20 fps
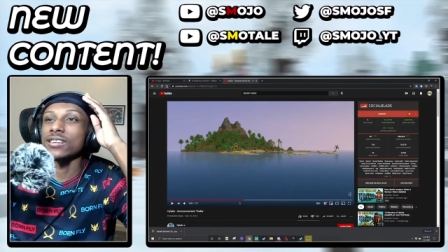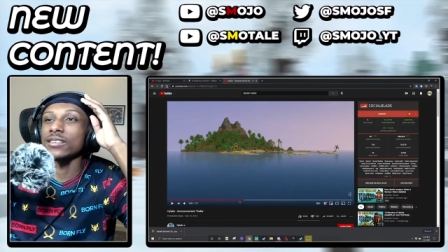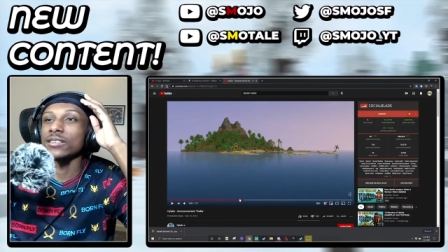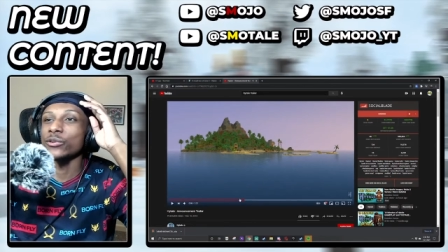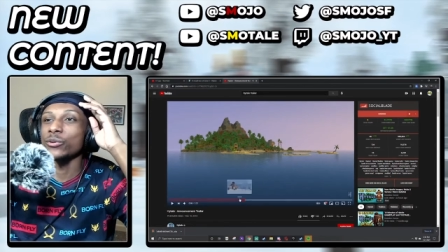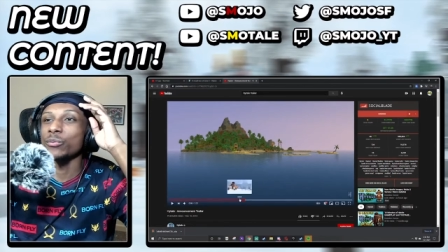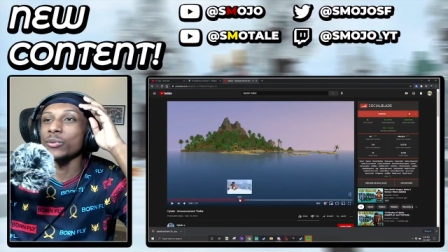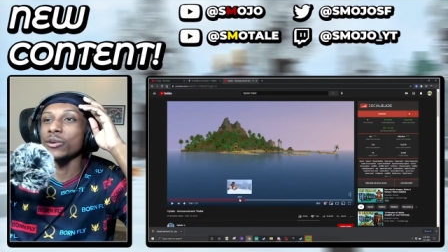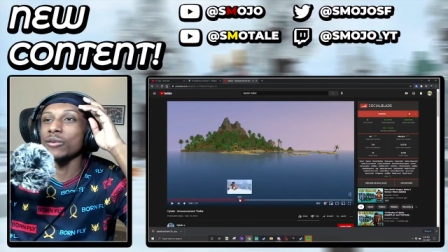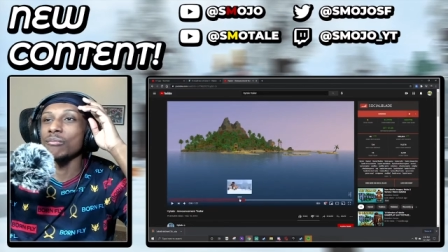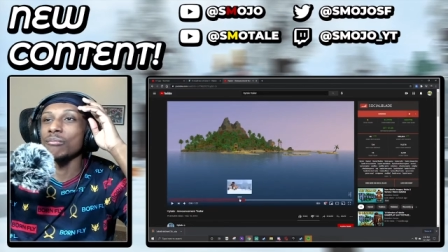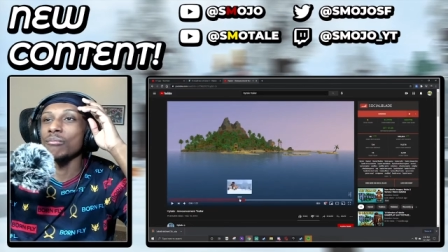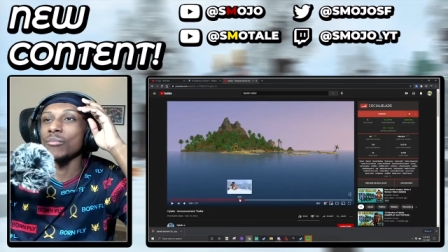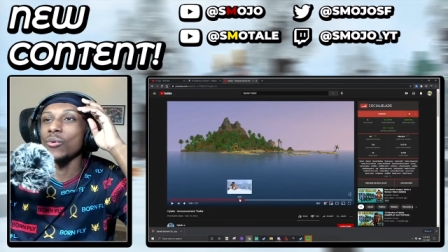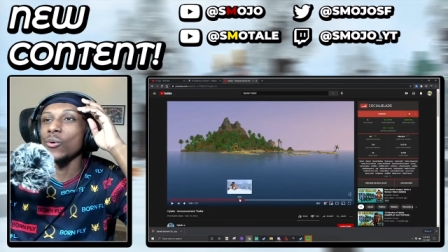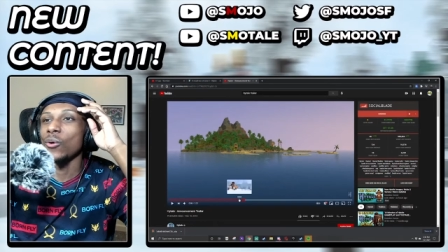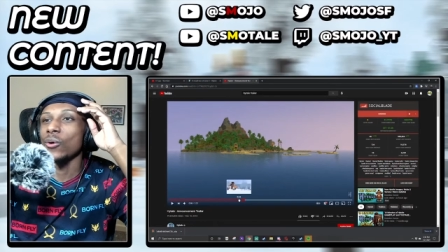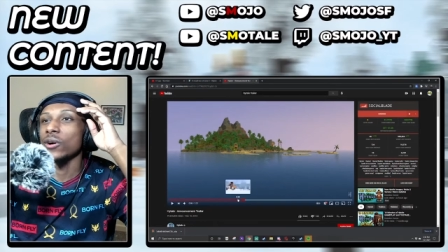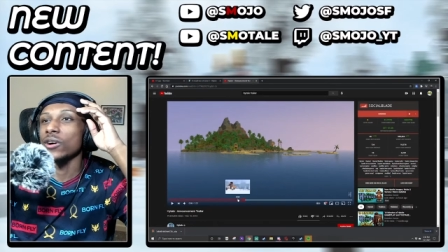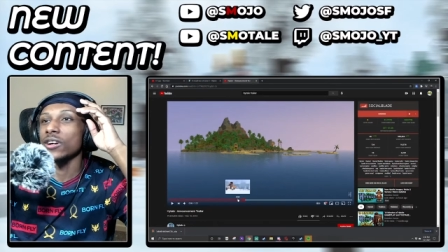a little bit
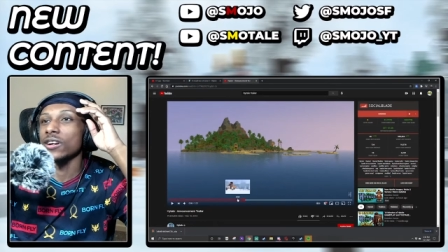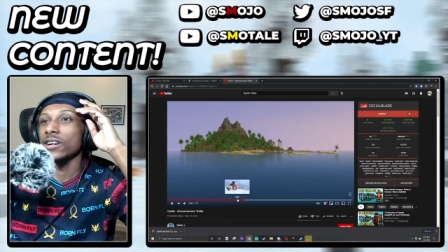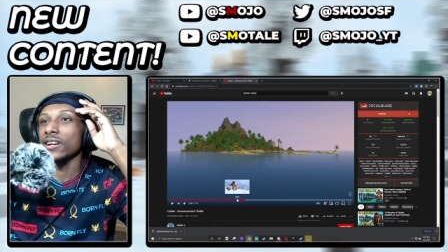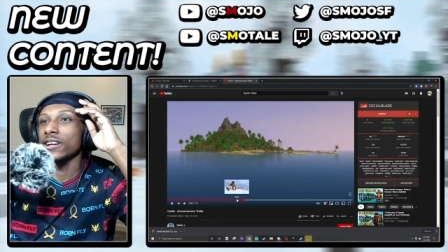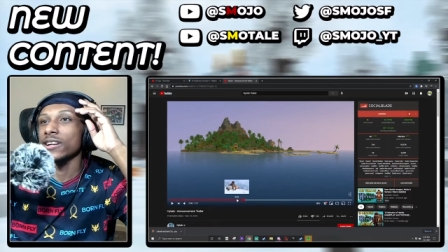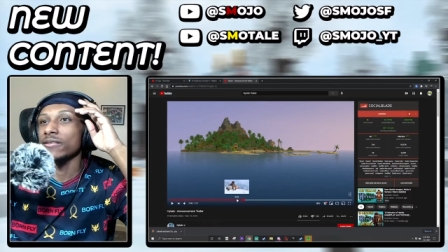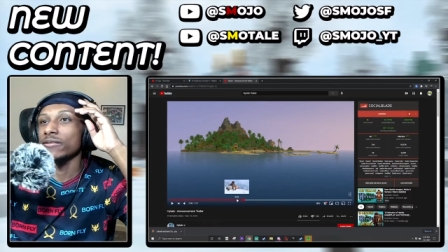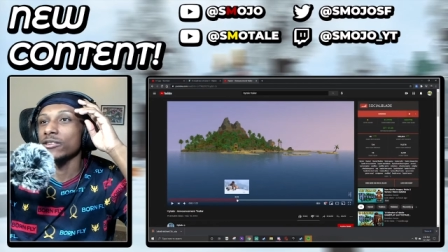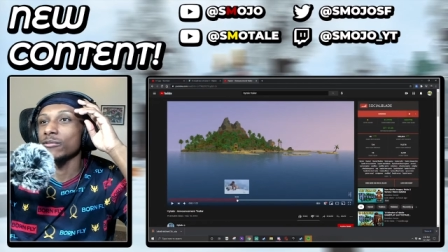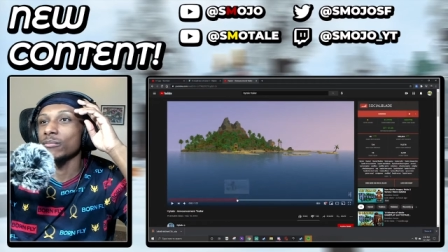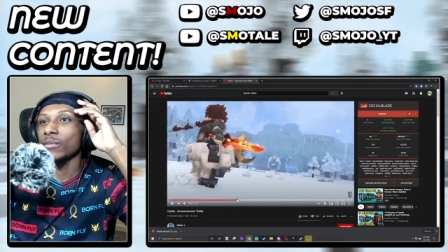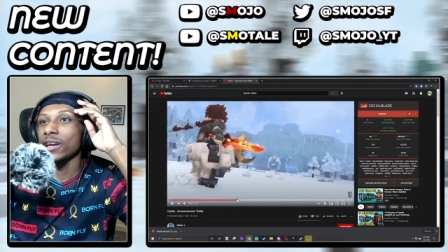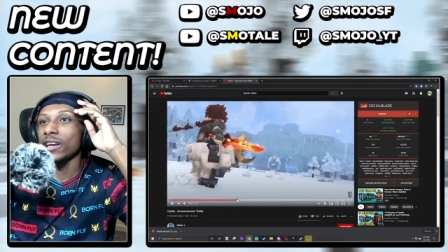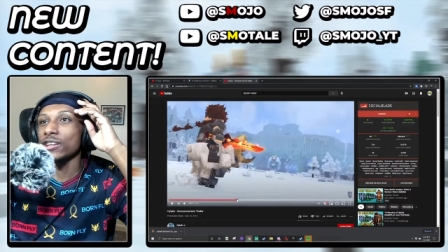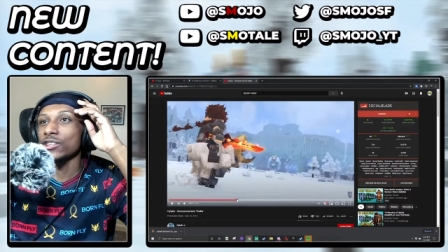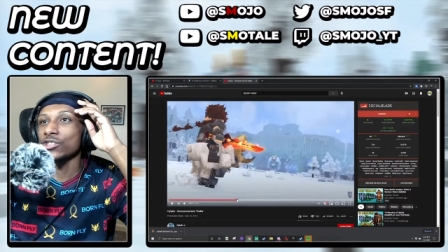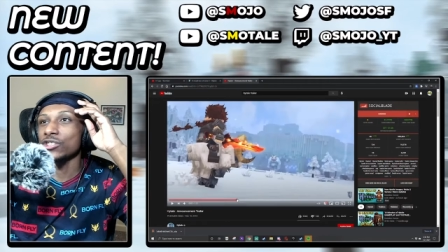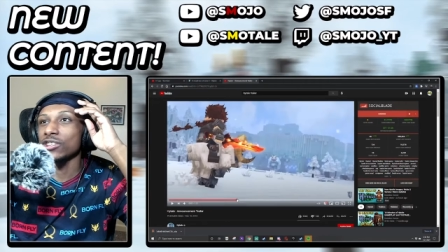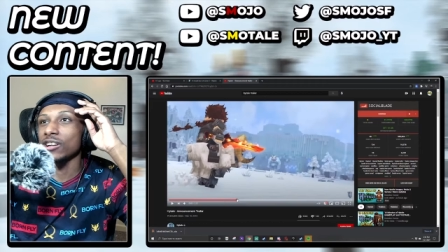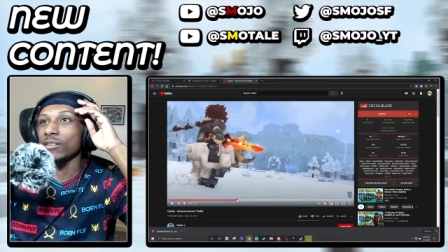more
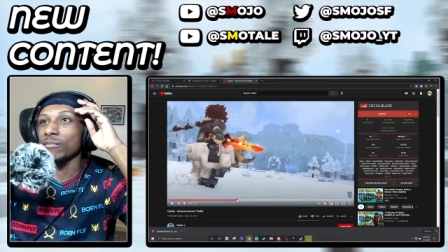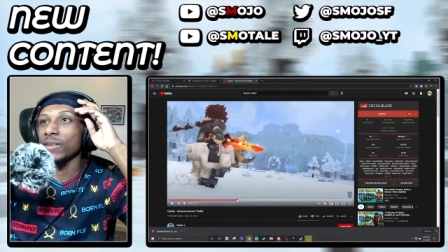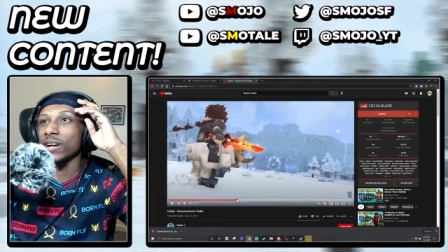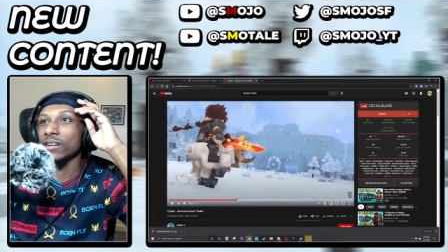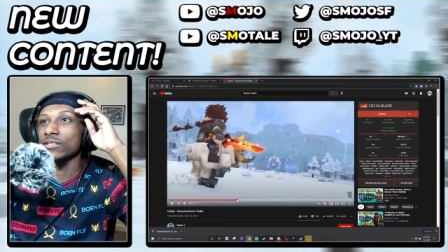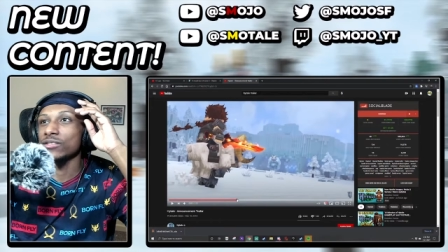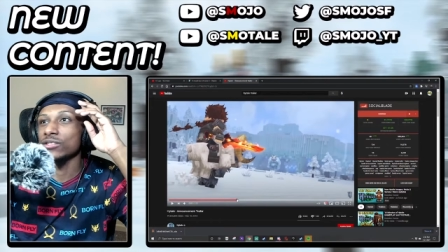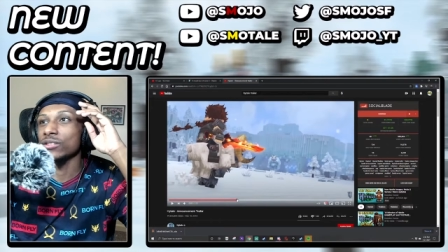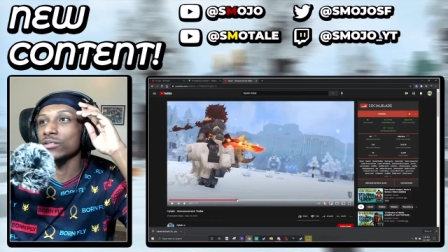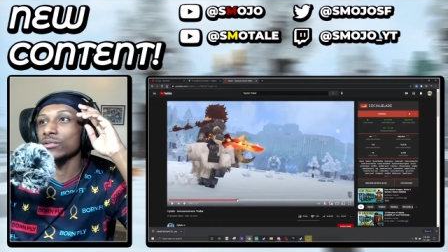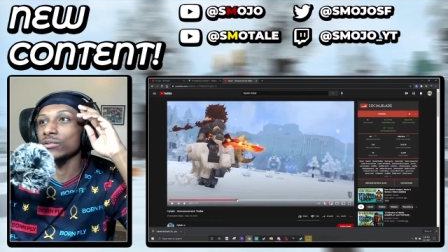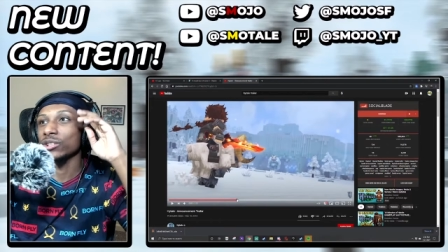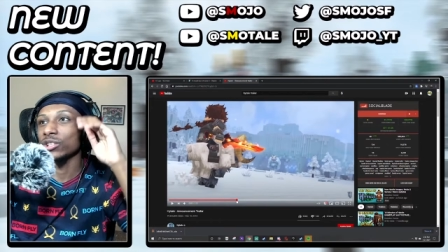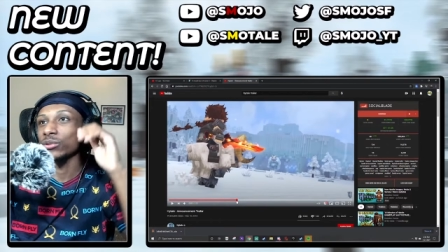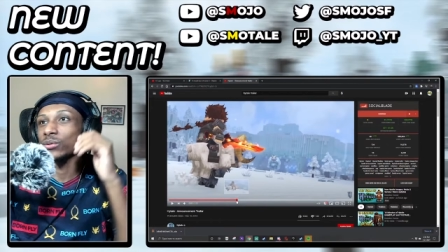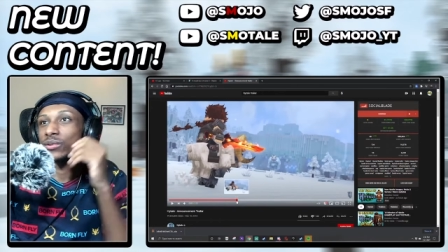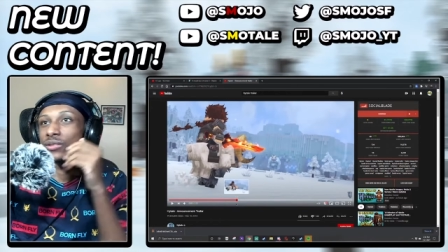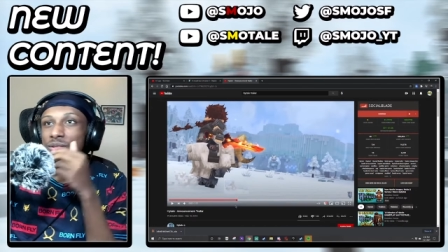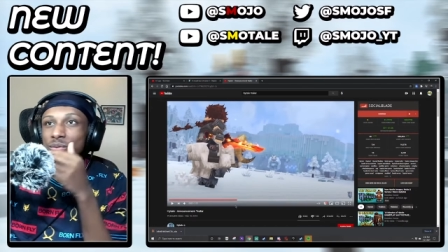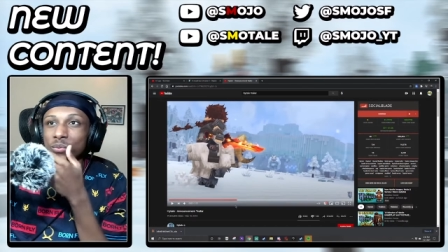information about Zone
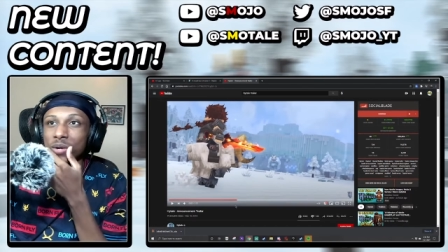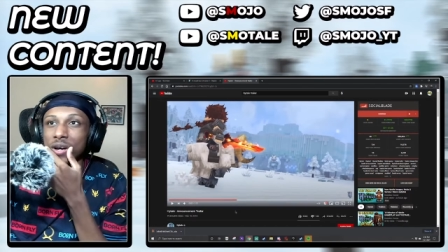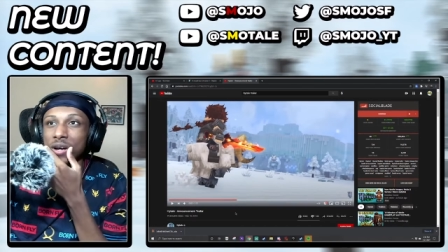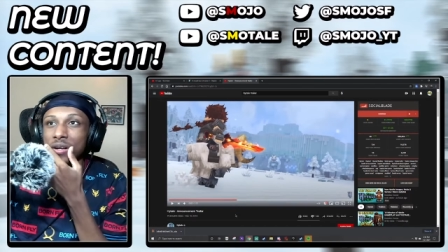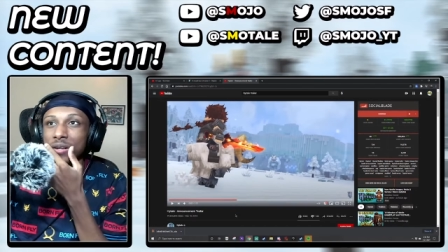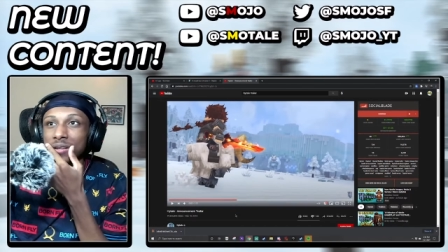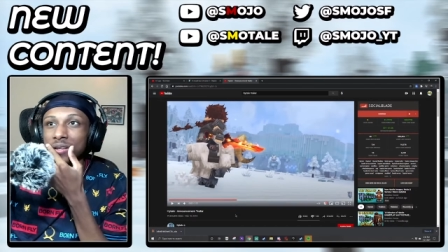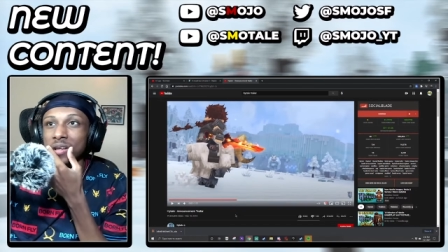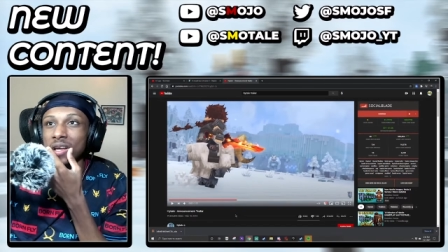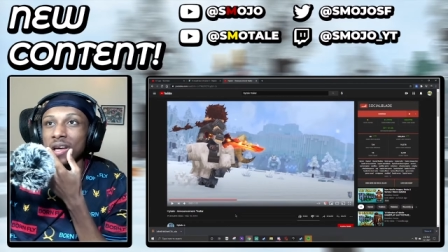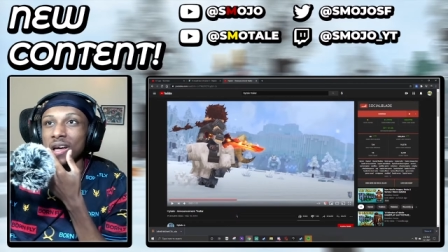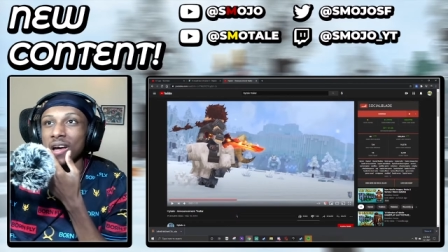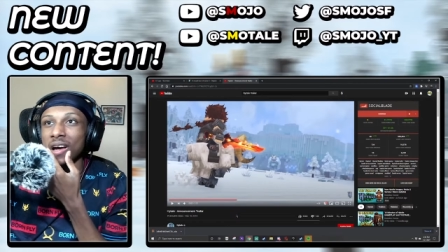3 as well